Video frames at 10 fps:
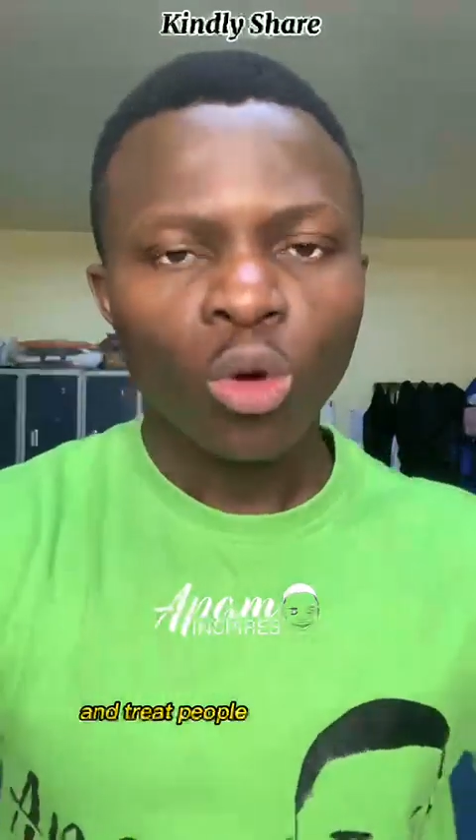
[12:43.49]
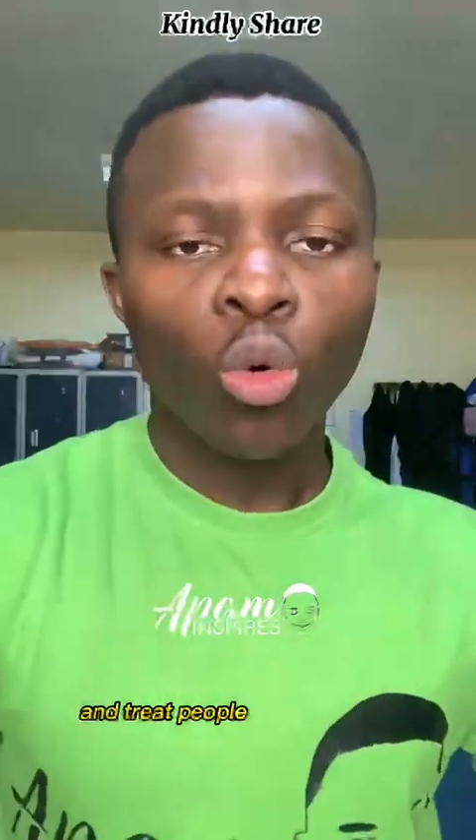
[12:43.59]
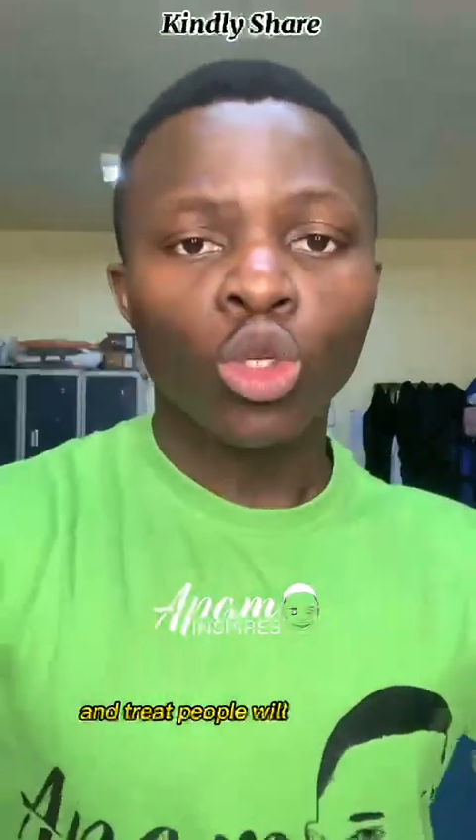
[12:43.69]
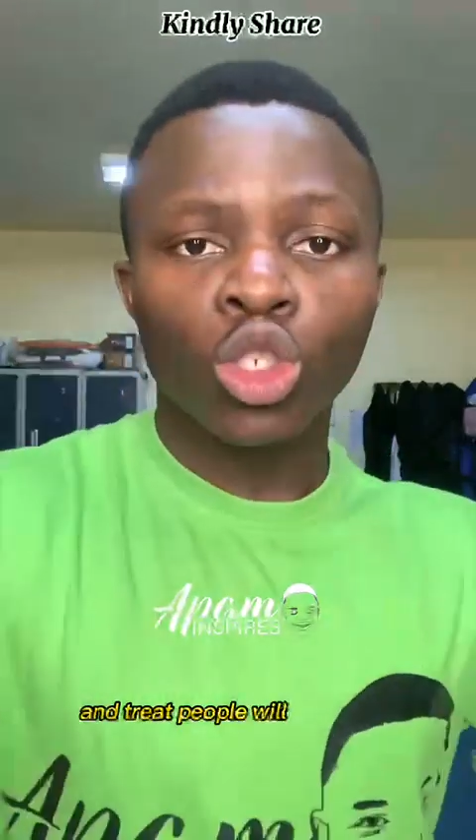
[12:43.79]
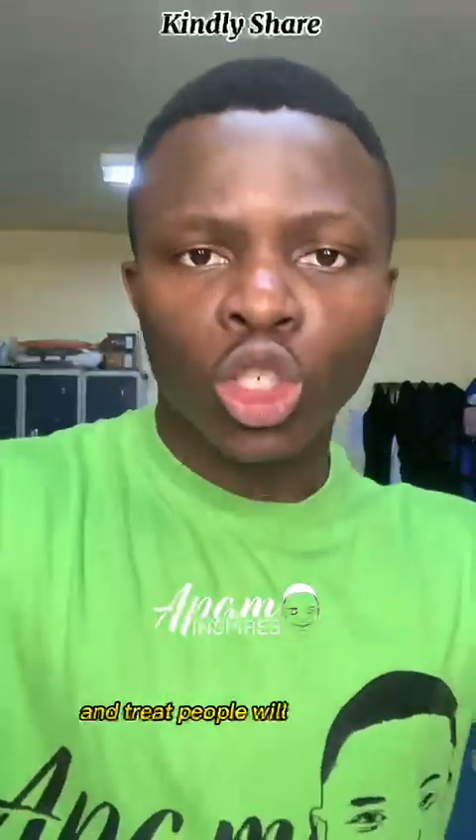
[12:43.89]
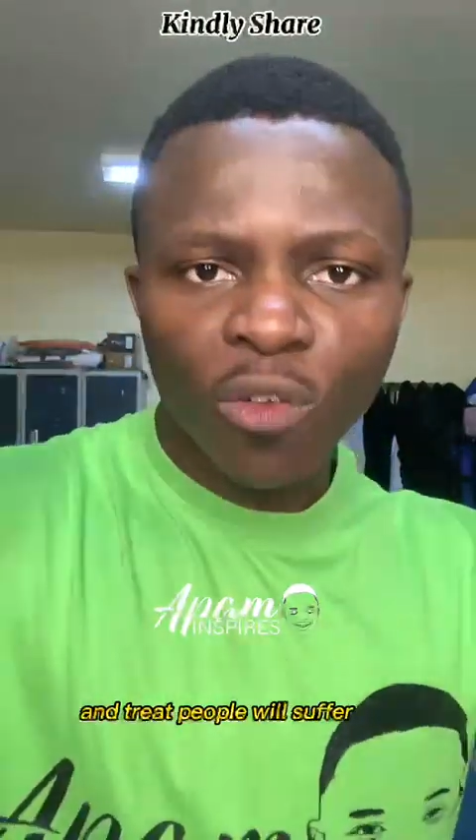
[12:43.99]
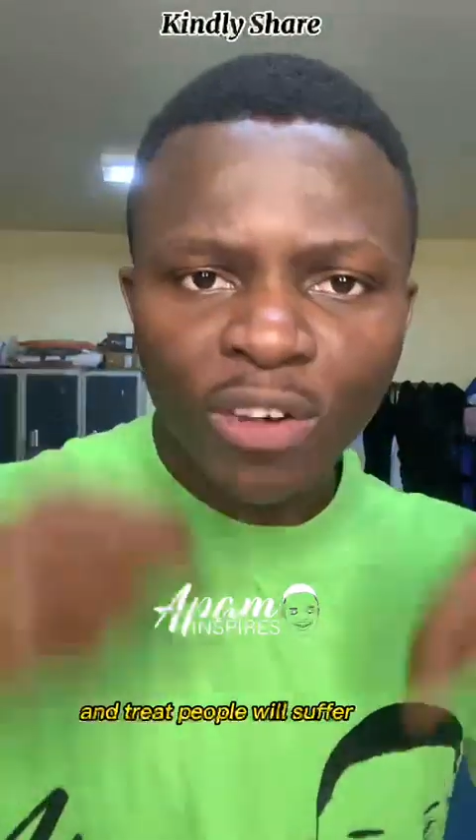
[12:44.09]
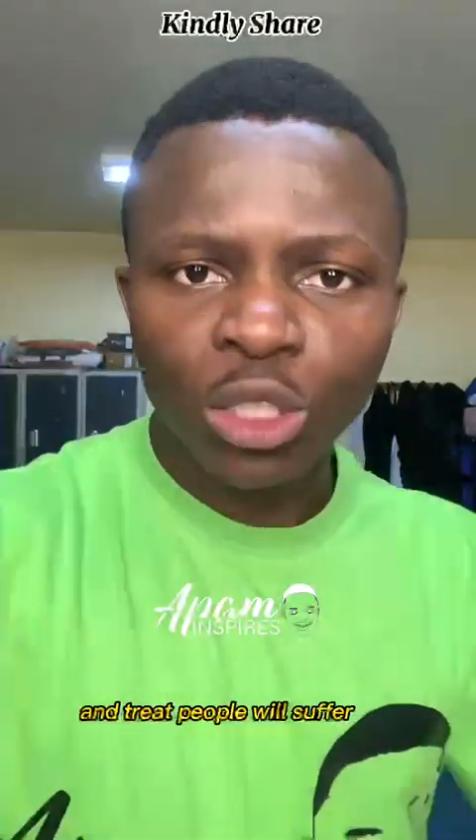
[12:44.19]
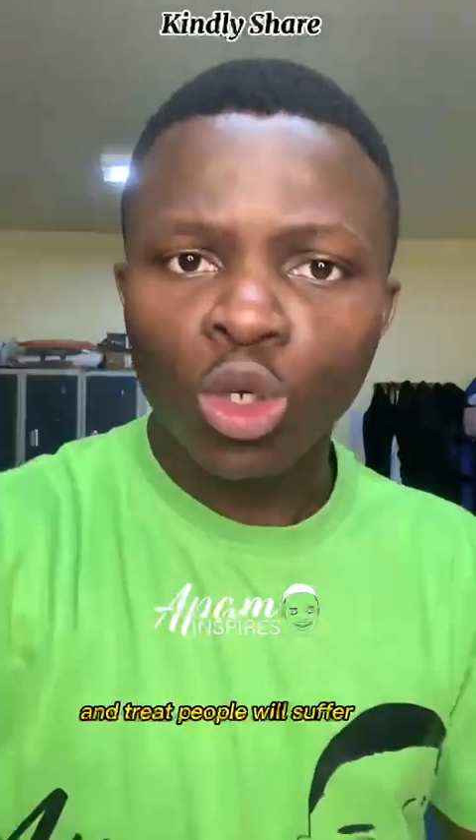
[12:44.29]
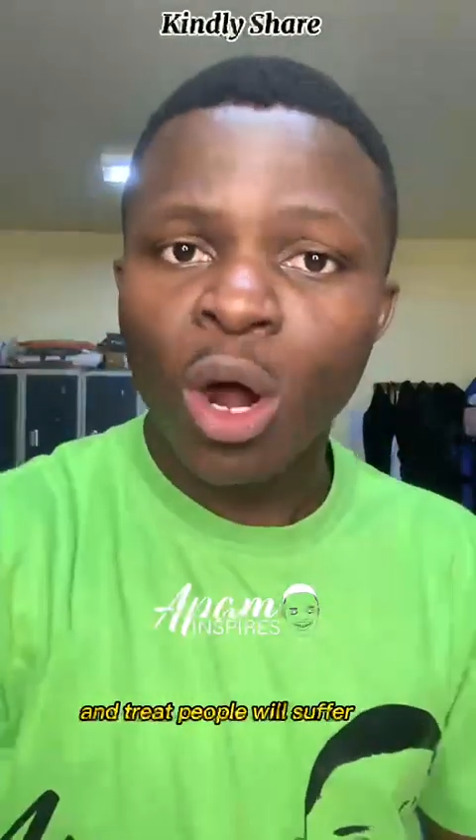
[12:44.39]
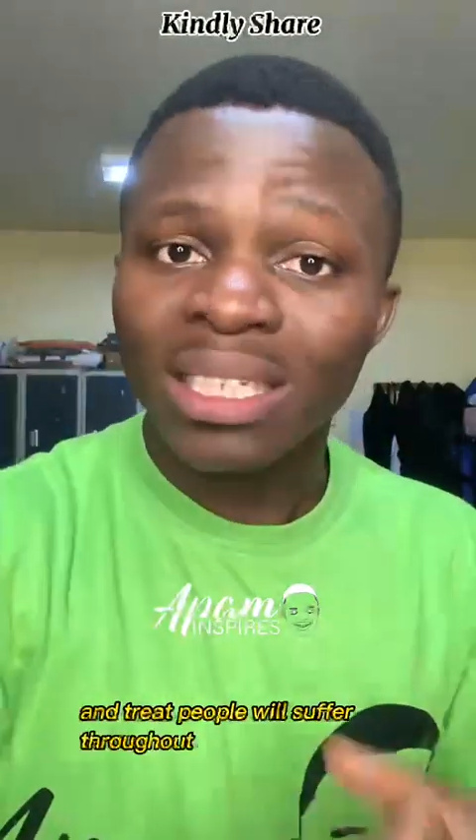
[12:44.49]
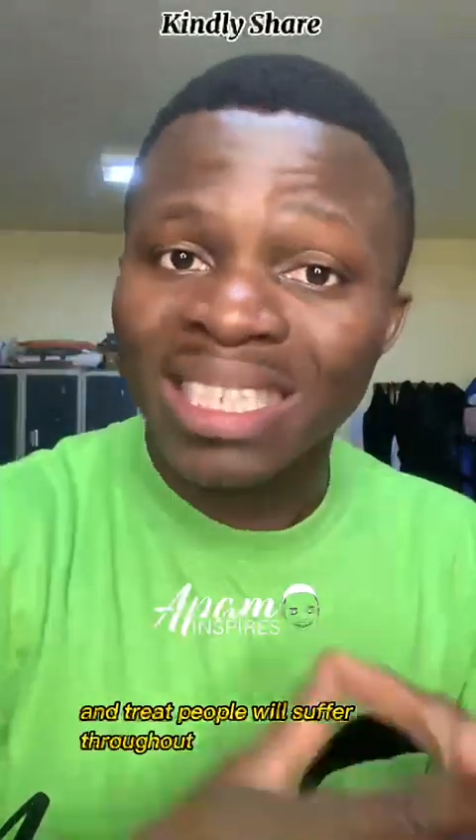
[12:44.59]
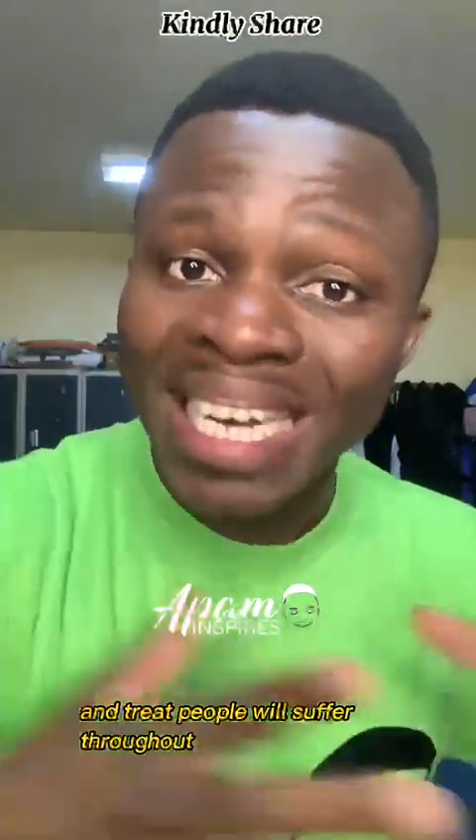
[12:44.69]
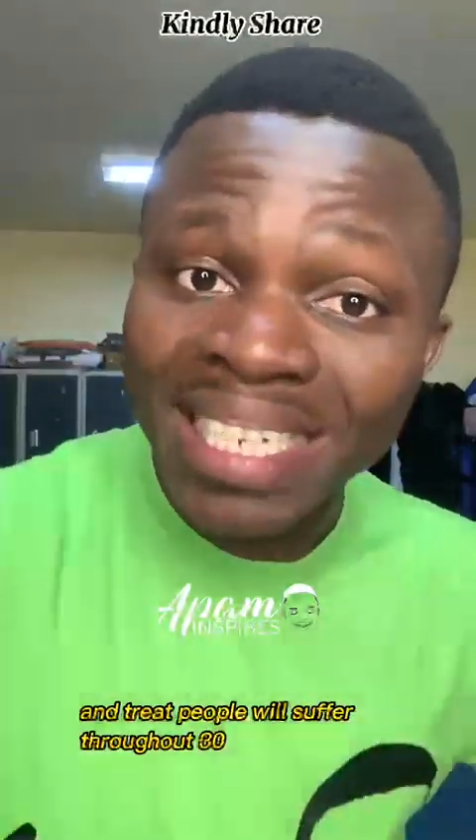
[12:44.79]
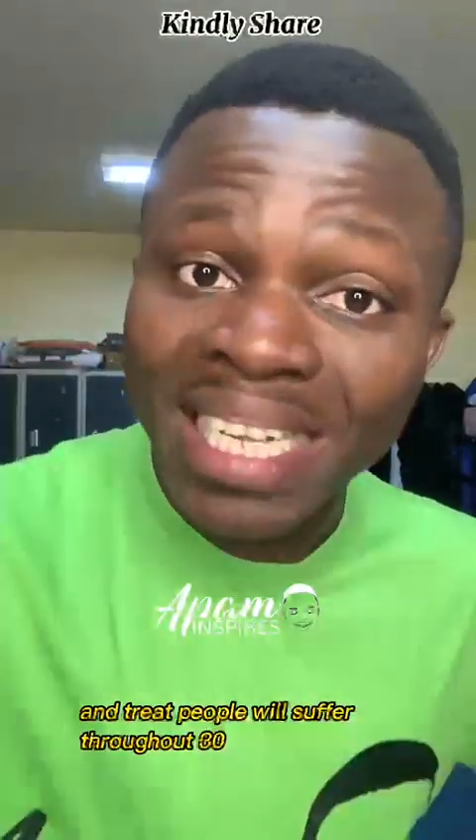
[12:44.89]
will suffer
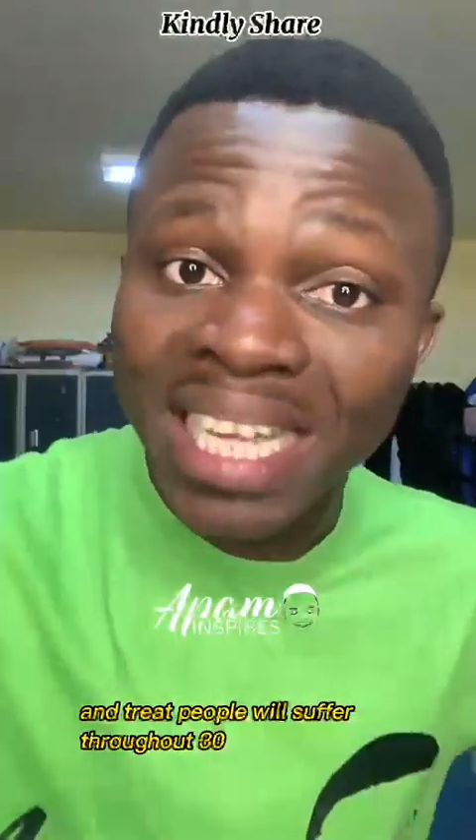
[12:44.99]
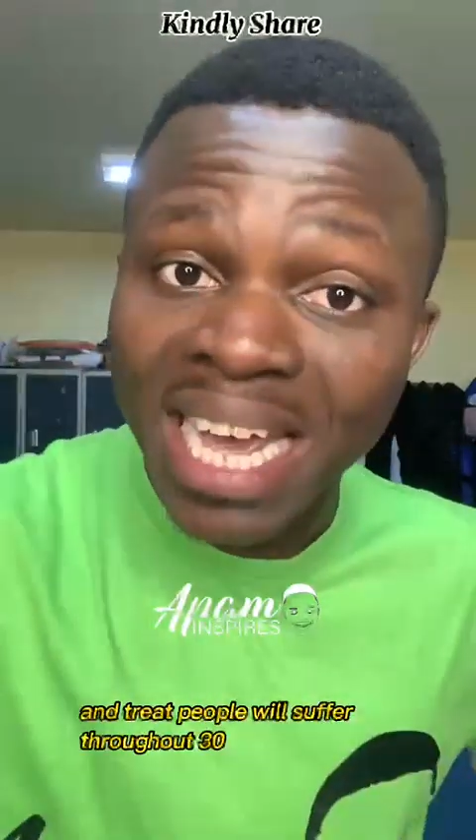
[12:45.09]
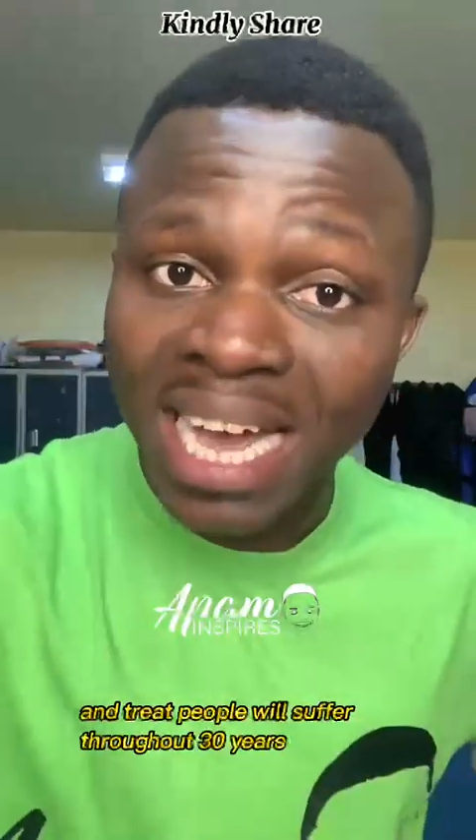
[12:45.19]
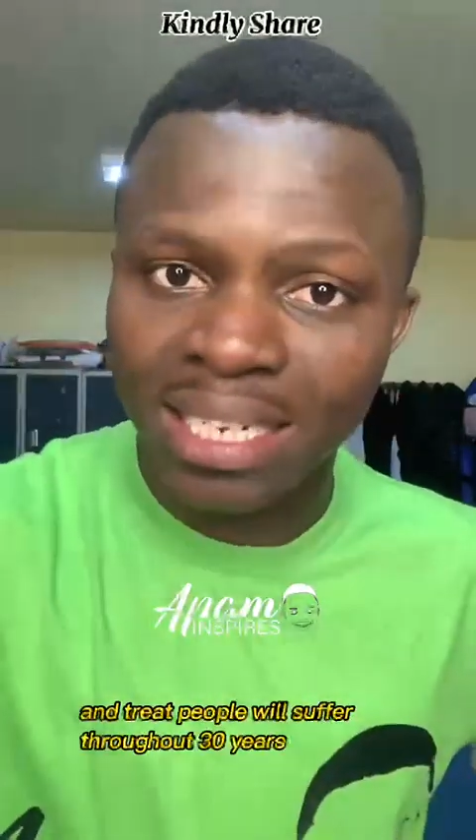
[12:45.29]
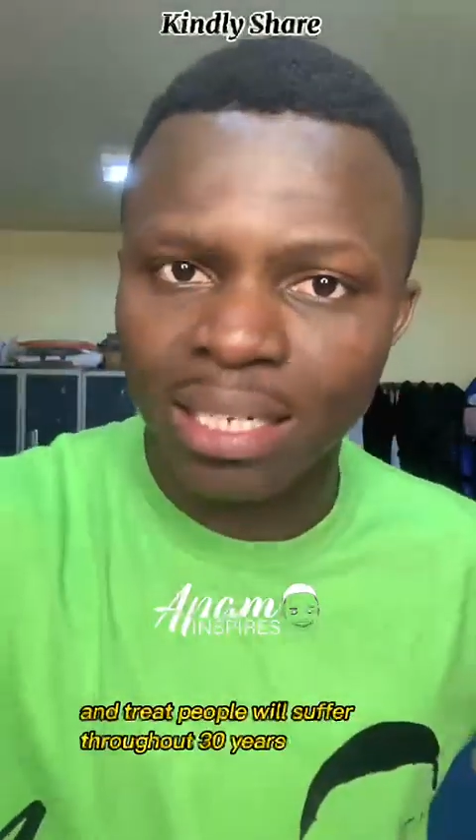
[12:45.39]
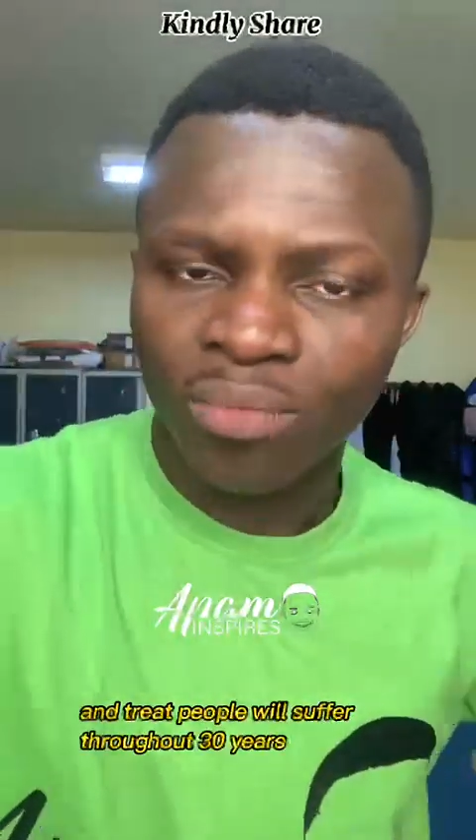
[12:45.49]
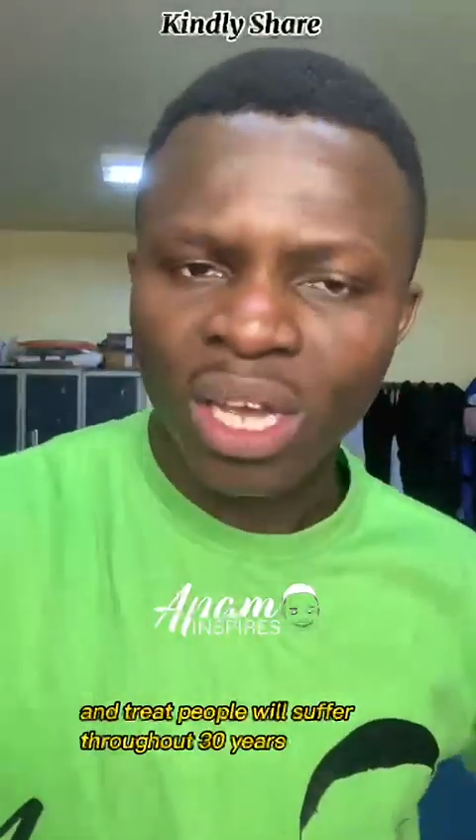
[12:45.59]
throughout 30 years